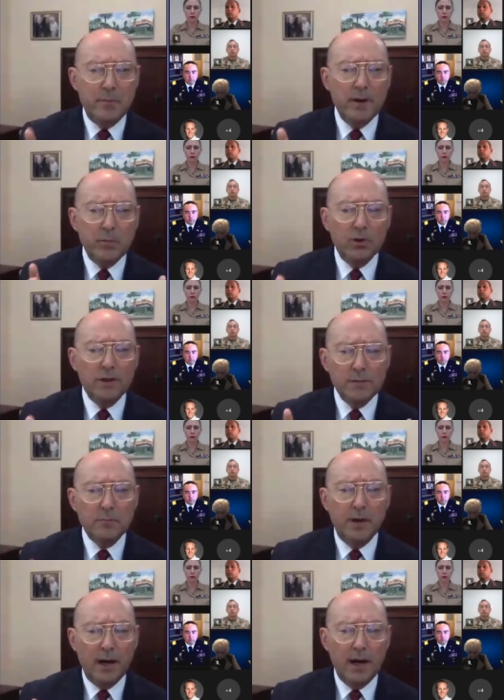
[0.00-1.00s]

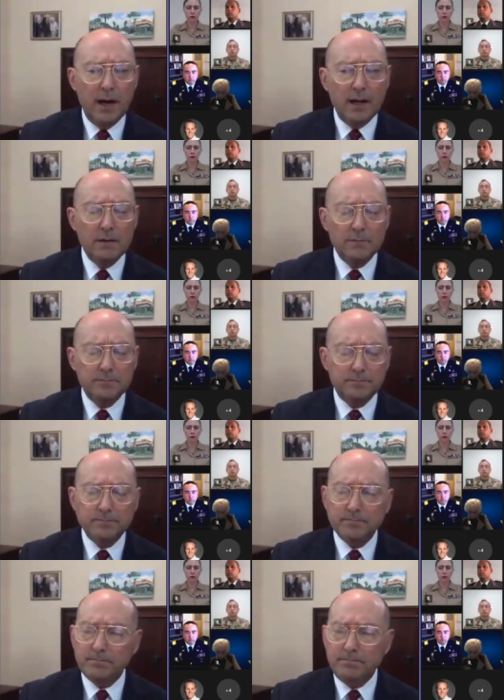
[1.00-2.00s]
bubbling pot.
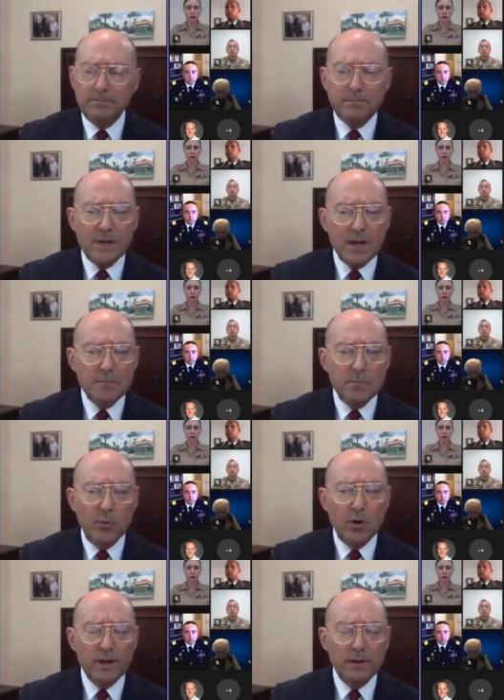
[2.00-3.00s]
And
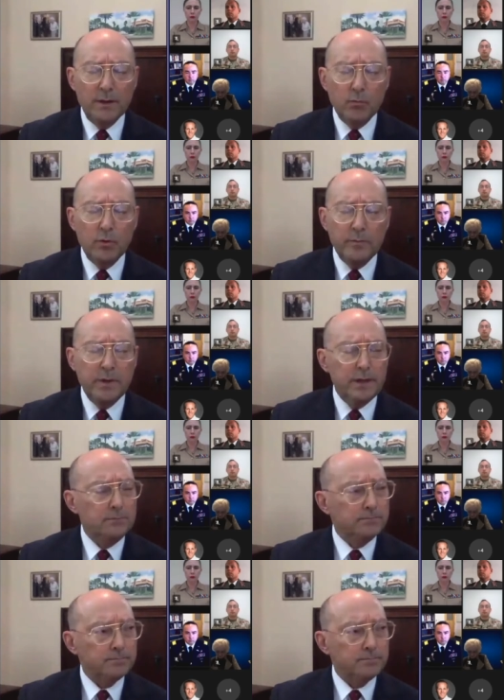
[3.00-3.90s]
boy, it would be